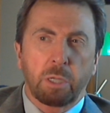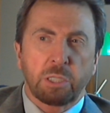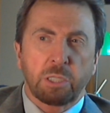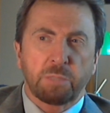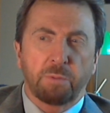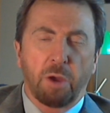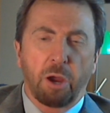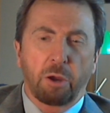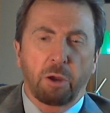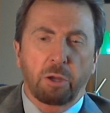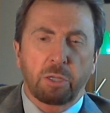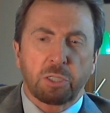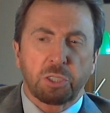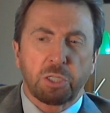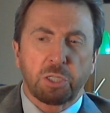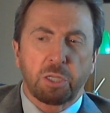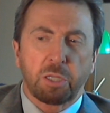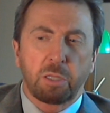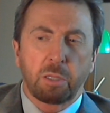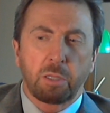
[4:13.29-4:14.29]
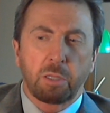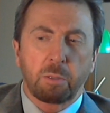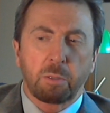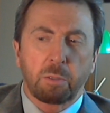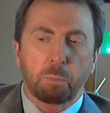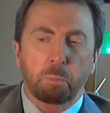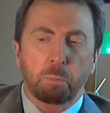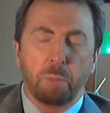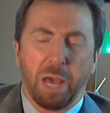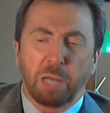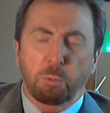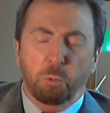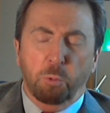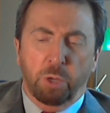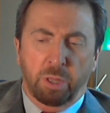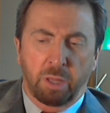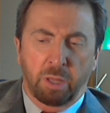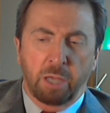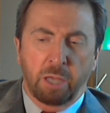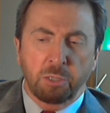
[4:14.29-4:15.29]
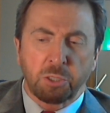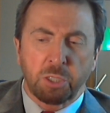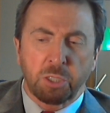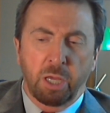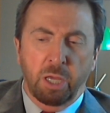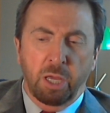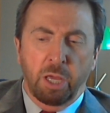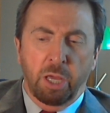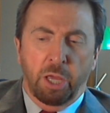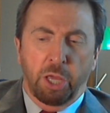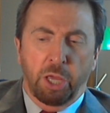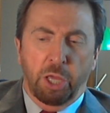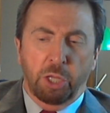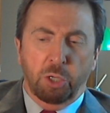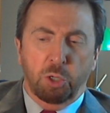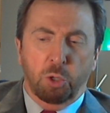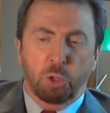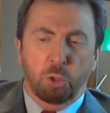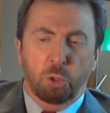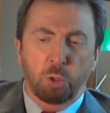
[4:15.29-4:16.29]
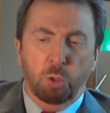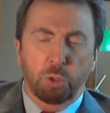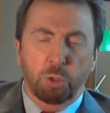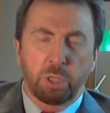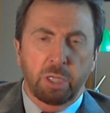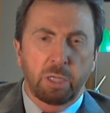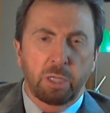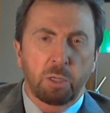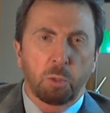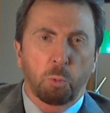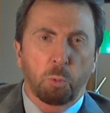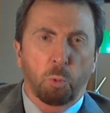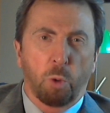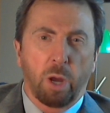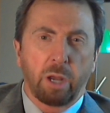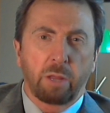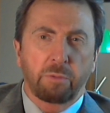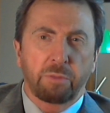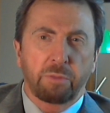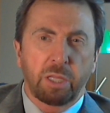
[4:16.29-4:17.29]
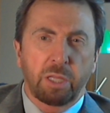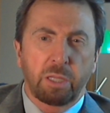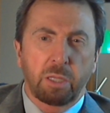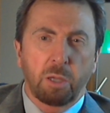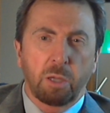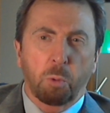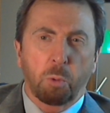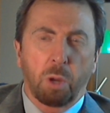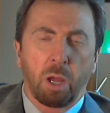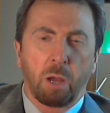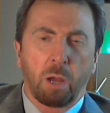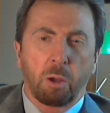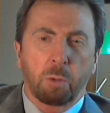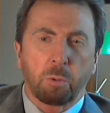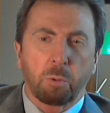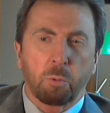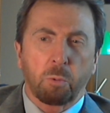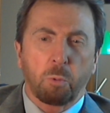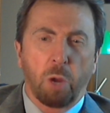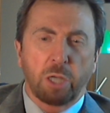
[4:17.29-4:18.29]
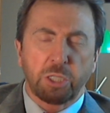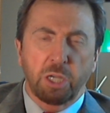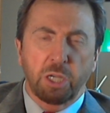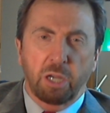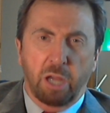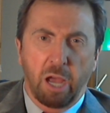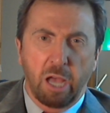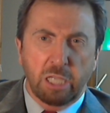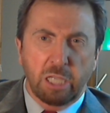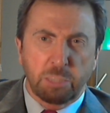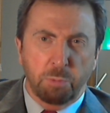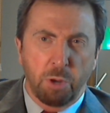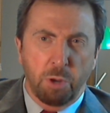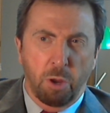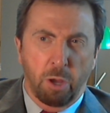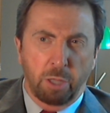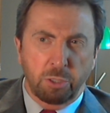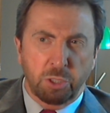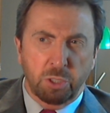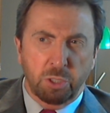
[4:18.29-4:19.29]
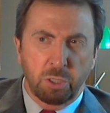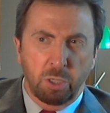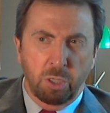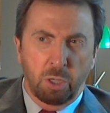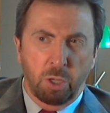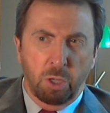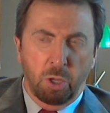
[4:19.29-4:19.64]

as far as met with us, including one of the Russian cosmonauts